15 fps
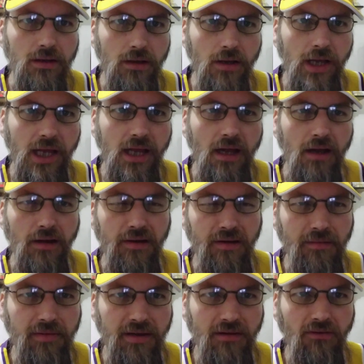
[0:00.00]
like,
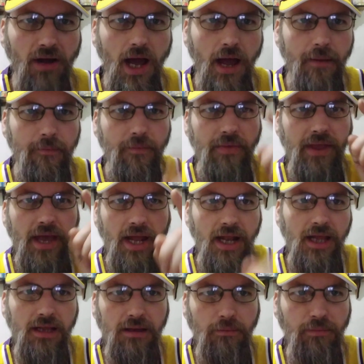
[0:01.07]
subscribe, and
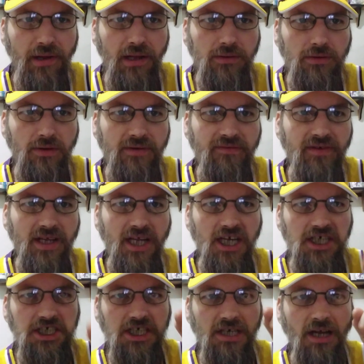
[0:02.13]
hit the bell
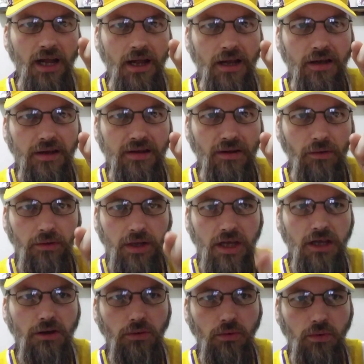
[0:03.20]
notification so
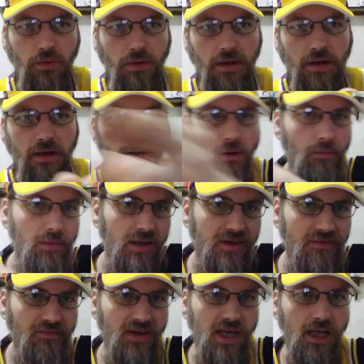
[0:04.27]
you don't miss
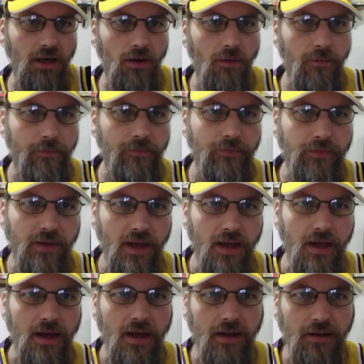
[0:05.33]
a video.
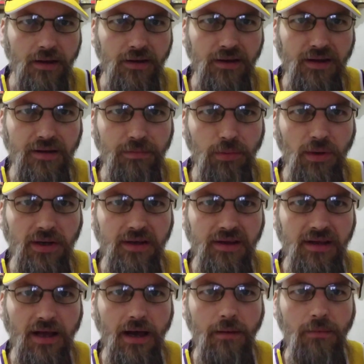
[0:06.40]
This is Sports
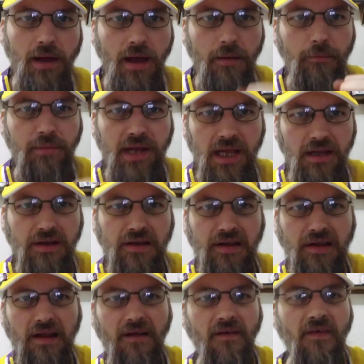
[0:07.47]
Dom.
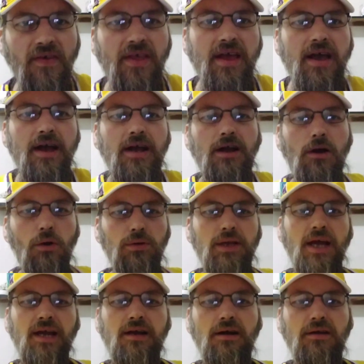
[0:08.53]
Peace. Go
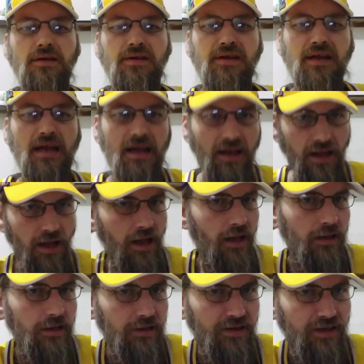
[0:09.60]
Lakers.
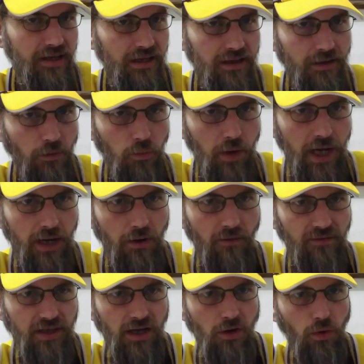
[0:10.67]
Let's get the win
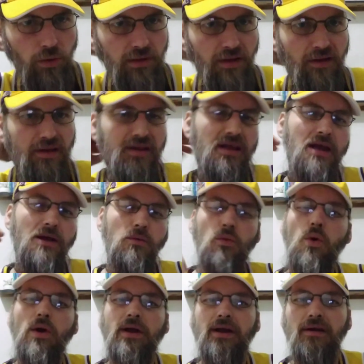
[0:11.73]
over the Golden State
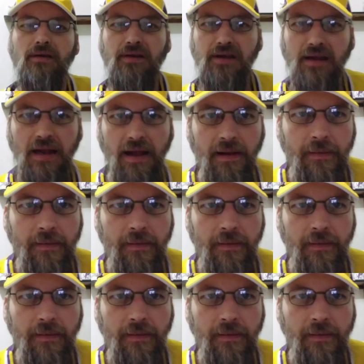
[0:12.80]
Warriors.